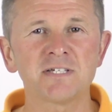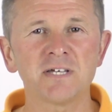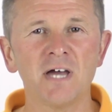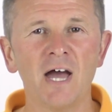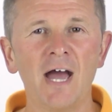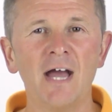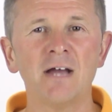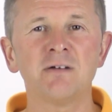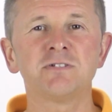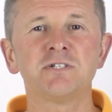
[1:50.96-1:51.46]
so
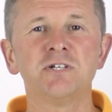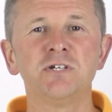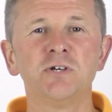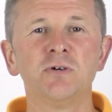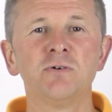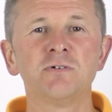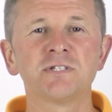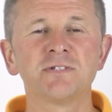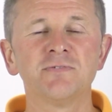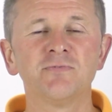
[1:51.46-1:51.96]
how to
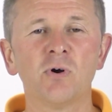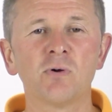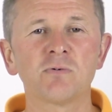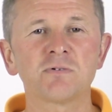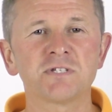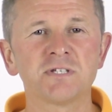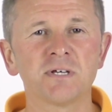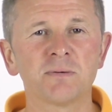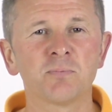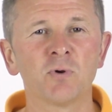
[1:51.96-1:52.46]
use the
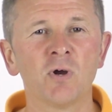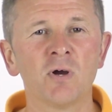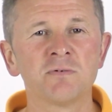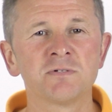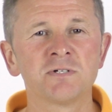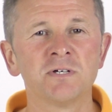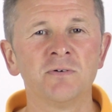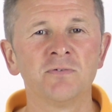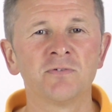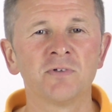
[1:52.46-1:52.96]
Volt Stick
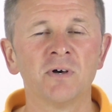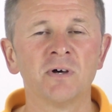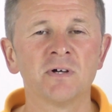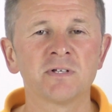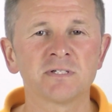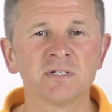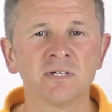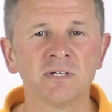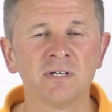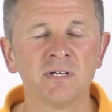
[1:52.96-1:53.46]

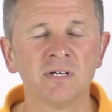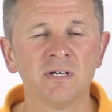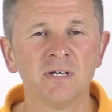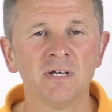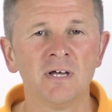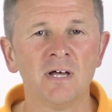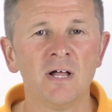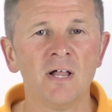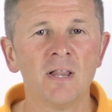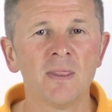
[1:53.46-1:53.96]
Pro230.
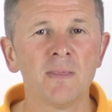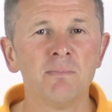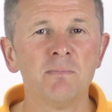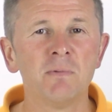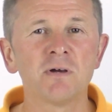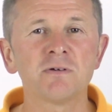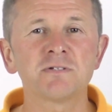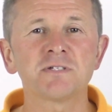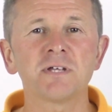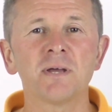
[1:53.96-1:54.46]
The
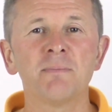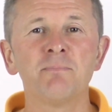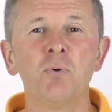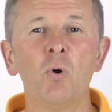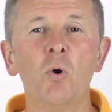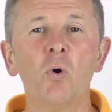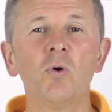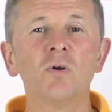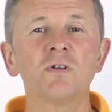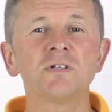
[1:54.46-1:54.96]
most
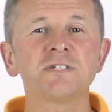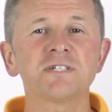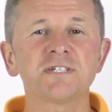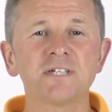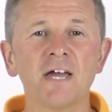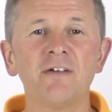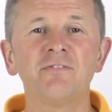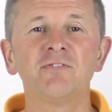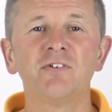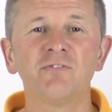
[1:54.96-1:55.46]
important
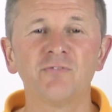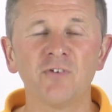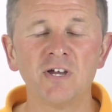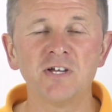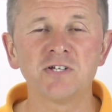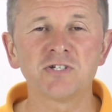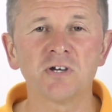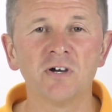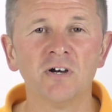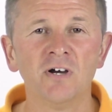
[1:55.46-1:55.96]
safety
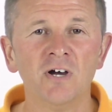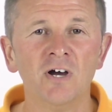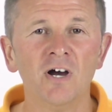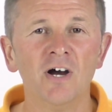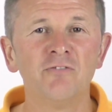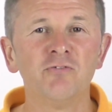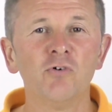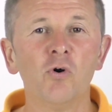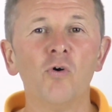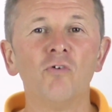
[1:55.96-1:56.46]
feature
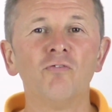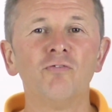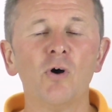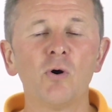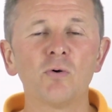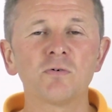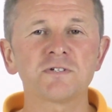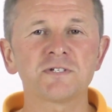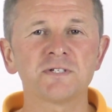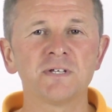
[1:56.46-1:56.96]
of all
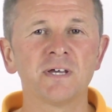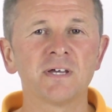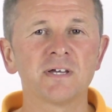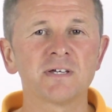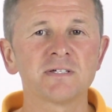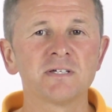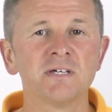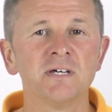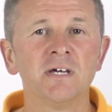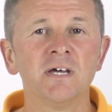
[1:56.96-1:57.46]
Volt
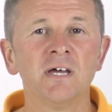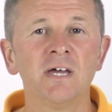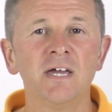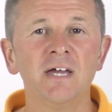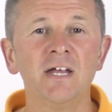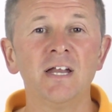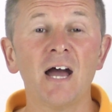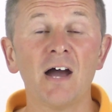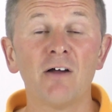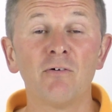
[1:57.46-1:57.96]
Sticks
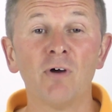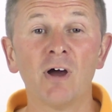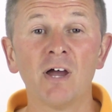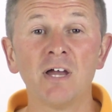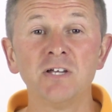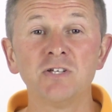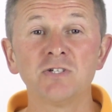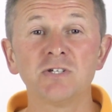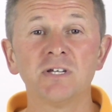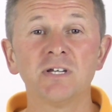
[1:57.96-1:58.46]
in our
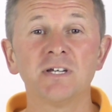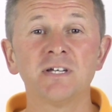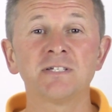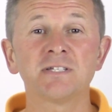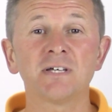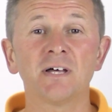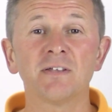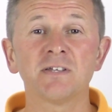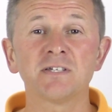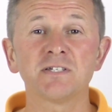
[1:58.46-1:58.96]
range
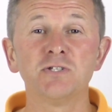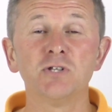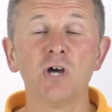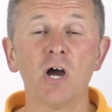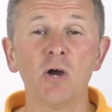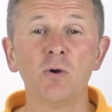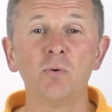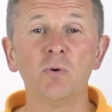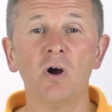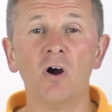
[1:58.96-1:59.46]
is that there's
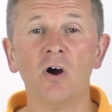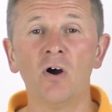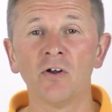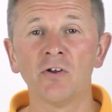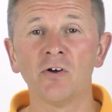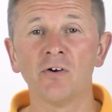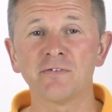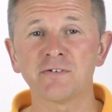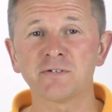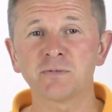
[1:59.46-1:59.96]
no
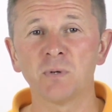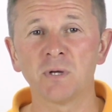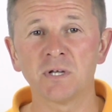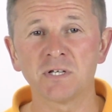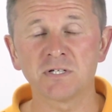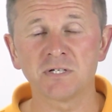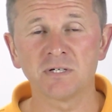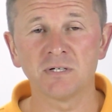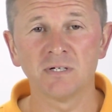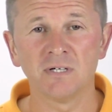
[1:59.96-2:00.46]
on-off
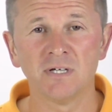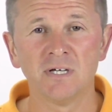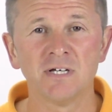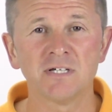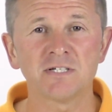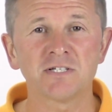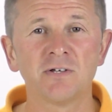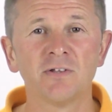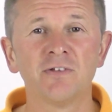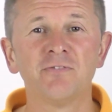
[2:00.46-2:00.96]
switch.
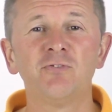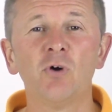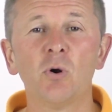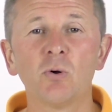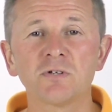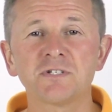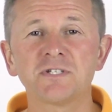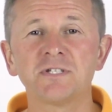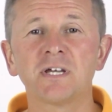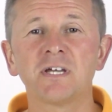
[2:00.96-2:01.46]
So the
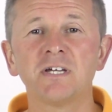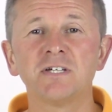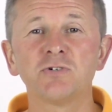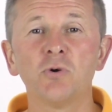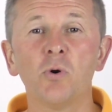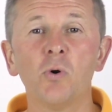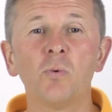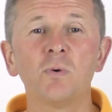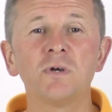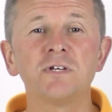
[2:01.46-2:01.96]
Volt Stick is
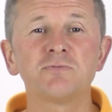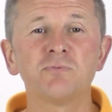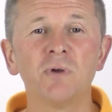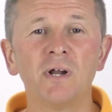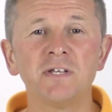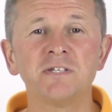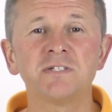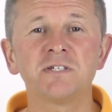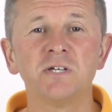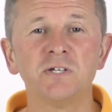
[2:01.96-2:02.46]
always
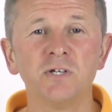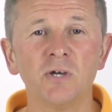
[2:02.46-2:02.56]
ready to